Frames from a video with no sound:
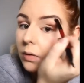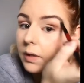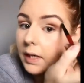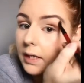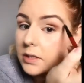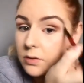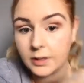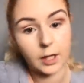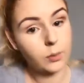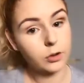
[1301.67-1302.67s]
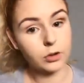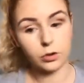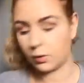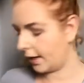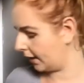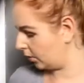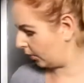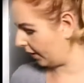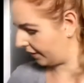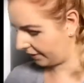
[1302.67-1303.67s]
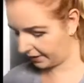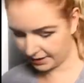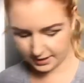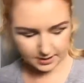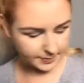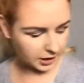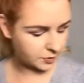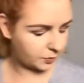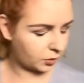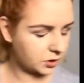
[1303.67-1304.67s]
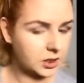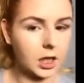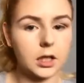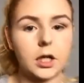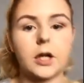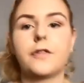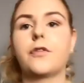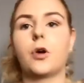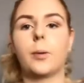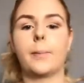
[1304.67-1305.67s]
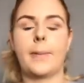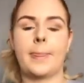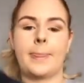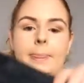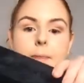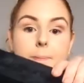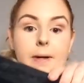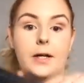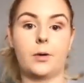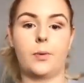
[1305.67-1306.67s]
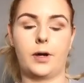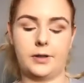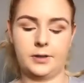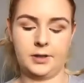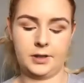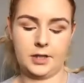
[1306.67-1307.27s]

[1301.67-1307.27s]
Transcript: Okay, so now we're going to go in with the Smashbox colour from the bigger one.